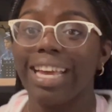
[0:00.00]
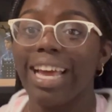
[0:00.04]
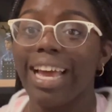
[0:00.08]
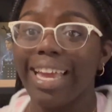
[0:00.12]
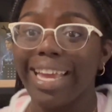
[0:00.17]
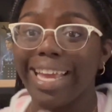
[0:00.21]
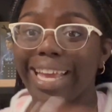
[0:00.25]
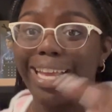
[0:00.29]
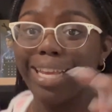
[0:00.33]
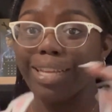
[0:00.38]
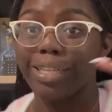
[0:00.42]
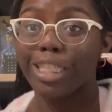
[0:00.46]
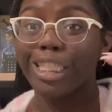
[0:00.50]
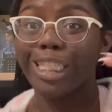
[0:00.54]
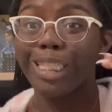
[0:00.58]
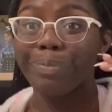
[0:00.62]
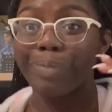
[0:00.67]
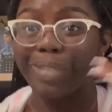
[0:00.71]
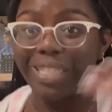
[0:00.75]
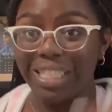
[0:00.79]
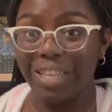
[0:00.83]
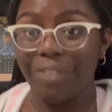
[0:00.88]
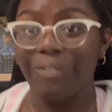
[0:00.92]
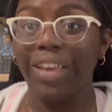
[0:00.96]
a
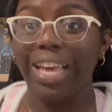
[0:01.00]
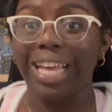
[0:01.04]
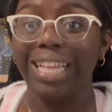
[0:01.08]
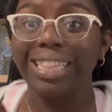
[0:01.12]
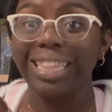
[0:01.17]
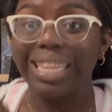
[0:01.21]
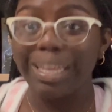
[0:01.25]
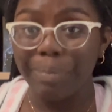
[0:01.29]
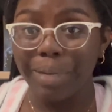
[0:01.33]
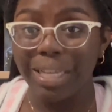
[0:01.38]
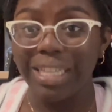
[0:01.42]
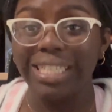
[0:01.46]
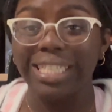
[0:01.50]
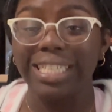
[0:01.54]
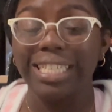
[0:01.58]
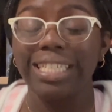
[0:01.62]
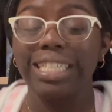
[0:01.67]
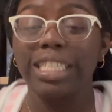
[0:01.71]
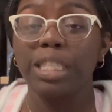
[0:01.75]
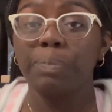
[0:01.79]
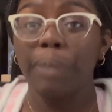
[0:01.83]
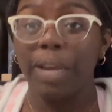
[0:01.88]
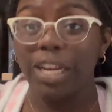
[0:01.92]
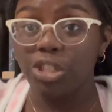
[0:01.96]
specific
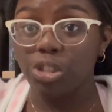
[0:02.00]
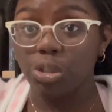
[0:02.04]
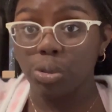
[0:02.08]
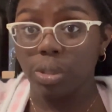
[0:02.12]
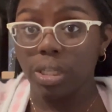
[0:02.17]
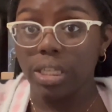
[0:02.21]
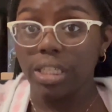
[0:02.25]
limited special